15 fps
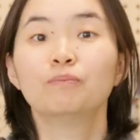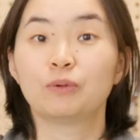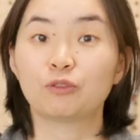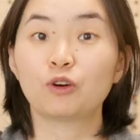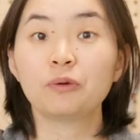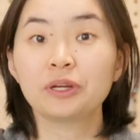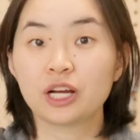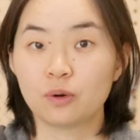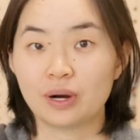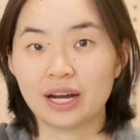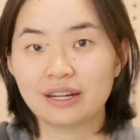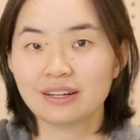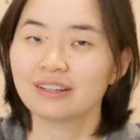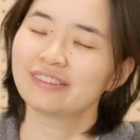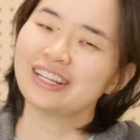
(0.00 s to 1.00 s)
Before we go
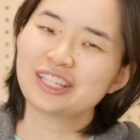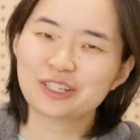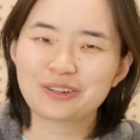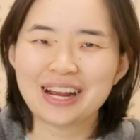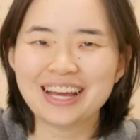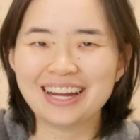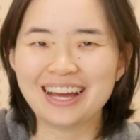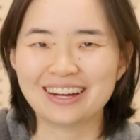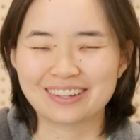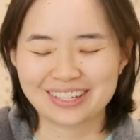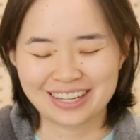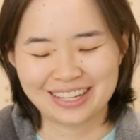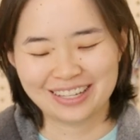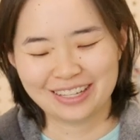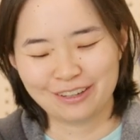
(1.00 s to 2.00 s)
on, let's try it out.
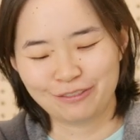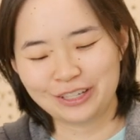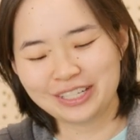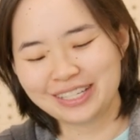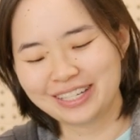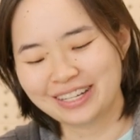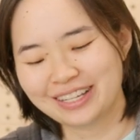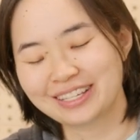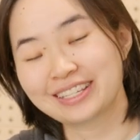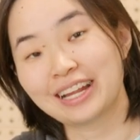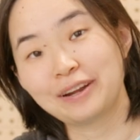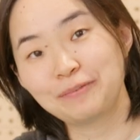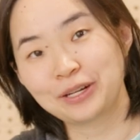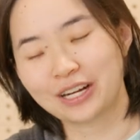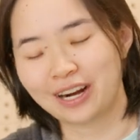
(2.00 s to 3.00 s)
First,
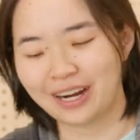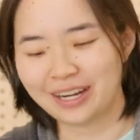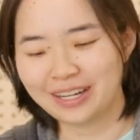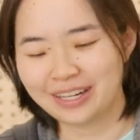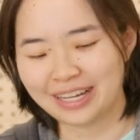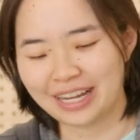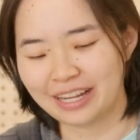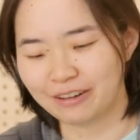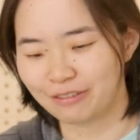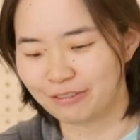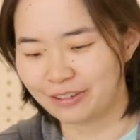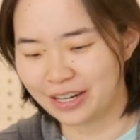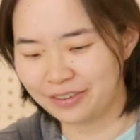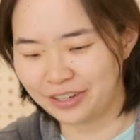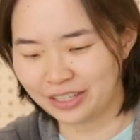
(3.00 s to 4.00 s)
set up your car in
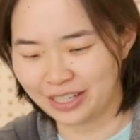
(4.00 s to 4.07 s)
front of